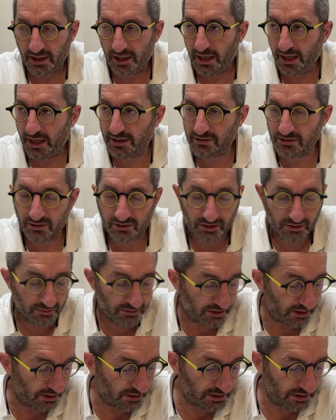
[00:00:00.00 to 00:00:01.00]
And so the
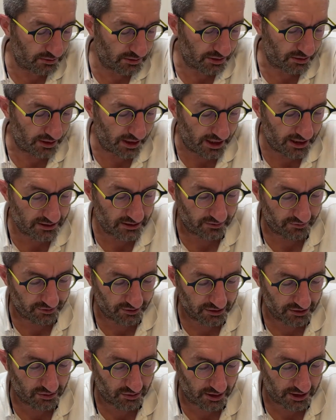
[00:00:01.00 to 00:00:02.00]
Zera Shimshon asked, the
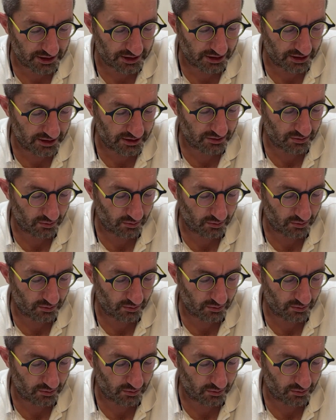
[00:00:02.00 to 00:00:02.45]
first question is,